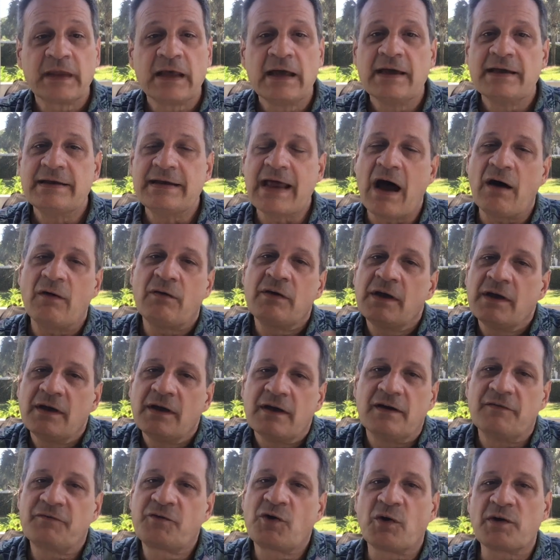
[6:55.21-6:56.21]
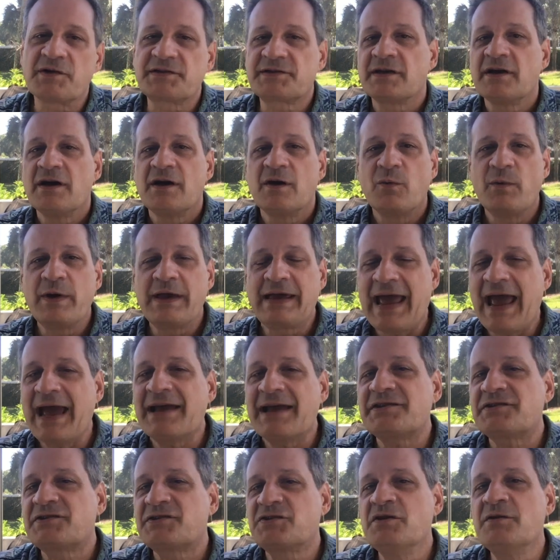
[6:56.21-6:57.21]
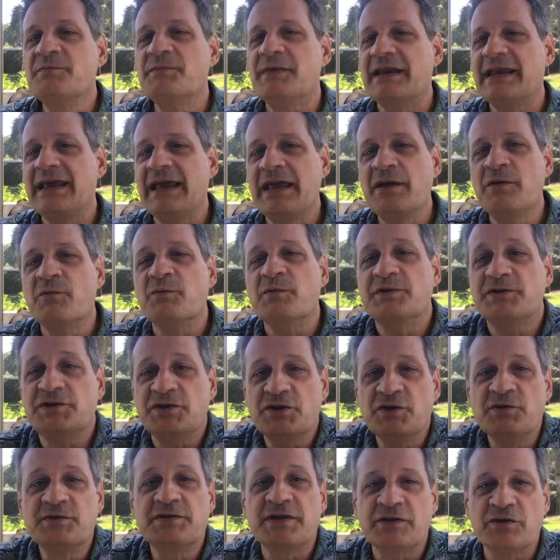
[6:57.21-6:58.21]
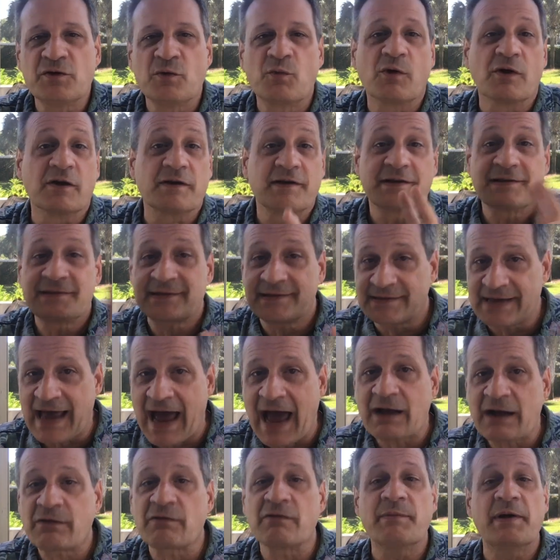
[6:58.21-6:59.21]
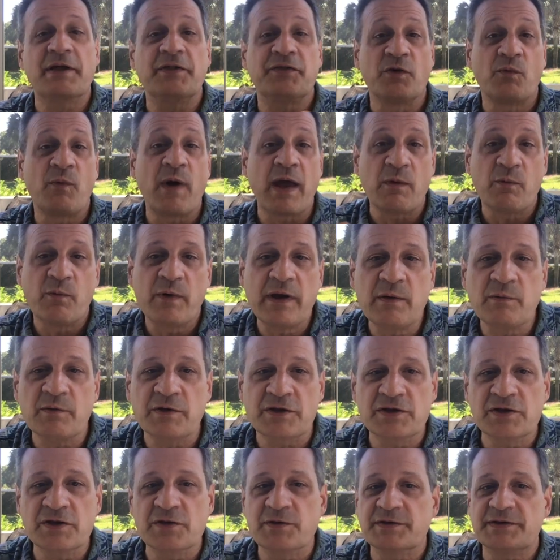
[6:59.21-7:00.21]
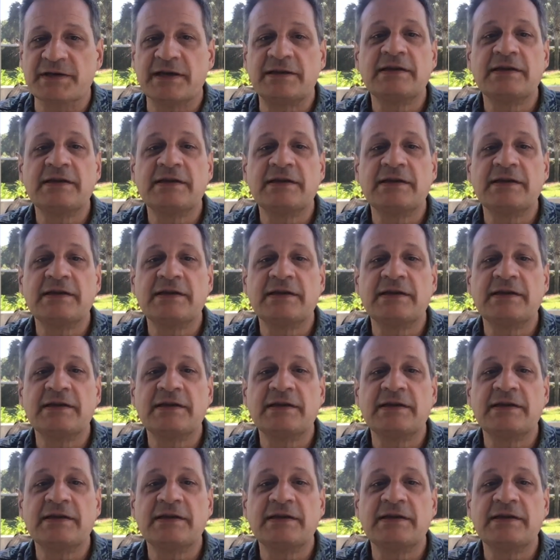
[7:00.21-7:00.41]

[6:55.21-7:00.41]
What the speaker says: Now, of course, we can't assume that he was using the word sacrament the way we would use it,